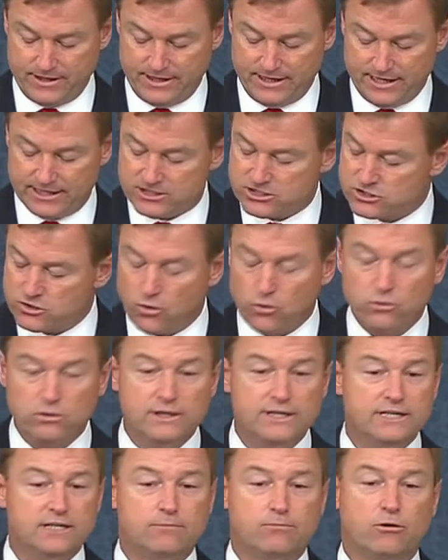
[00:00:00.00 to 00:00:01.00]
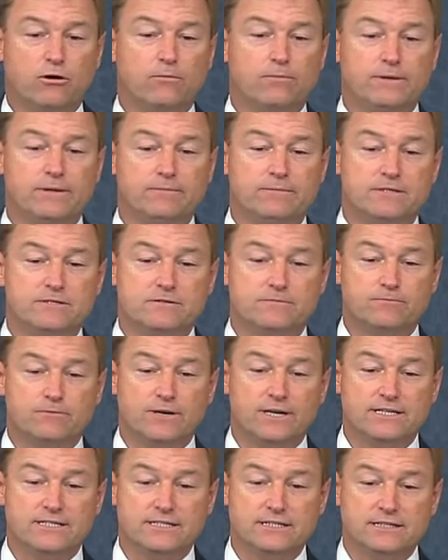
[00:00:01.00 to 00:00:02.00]
It's totally inappropriate, Mr.
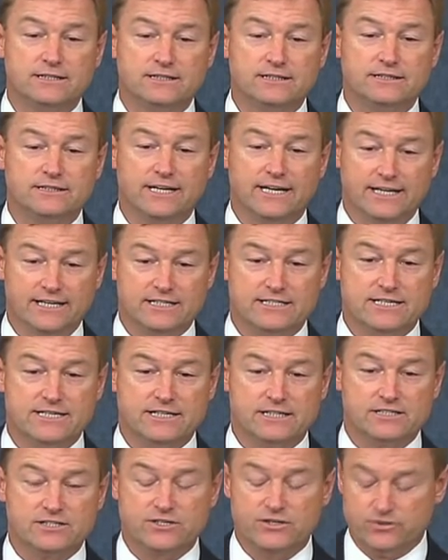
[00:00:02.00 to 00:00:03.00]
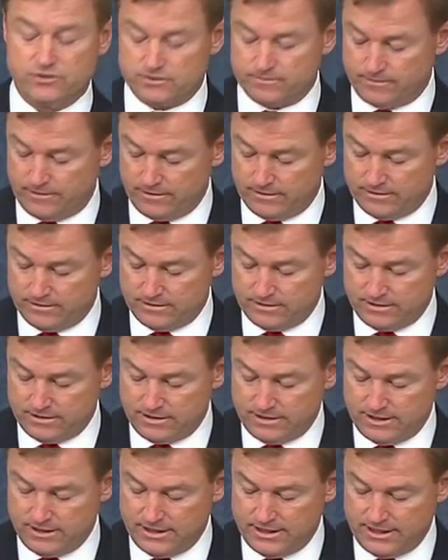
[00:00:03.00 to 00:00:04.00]
President, and it's inexcusable.
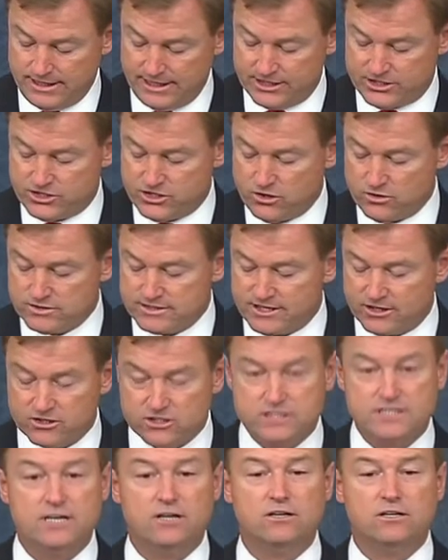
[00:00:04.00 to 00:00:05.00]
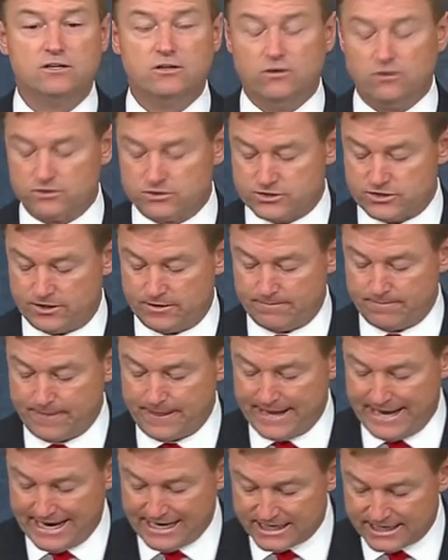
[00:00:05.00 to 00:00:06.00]
It shows there's still a culture
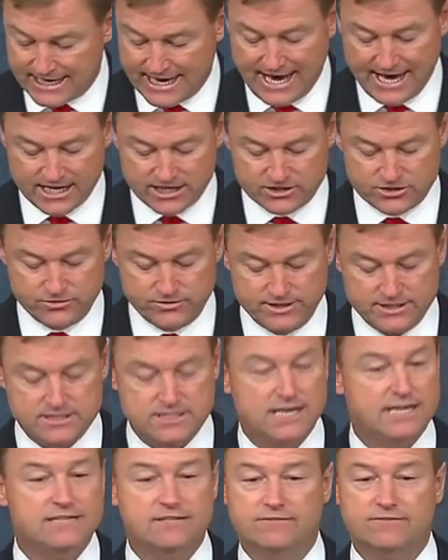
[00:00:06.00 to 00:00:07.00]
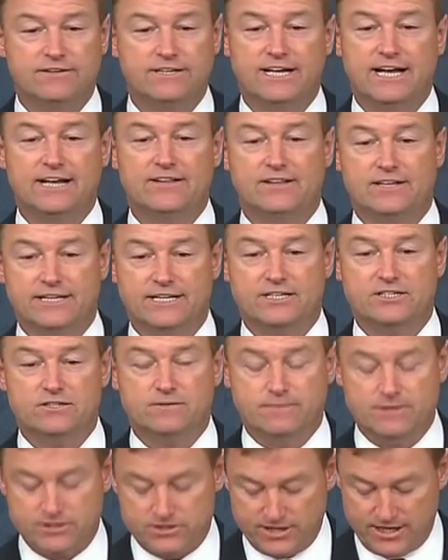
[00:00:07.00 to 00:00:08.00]
and an attitude inside the VA that needs
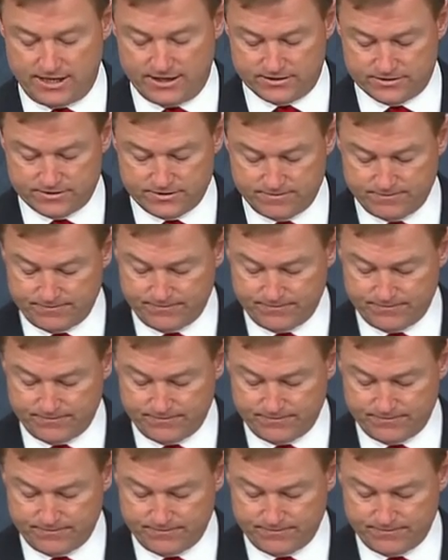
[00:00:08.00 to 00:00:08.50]
to be changed.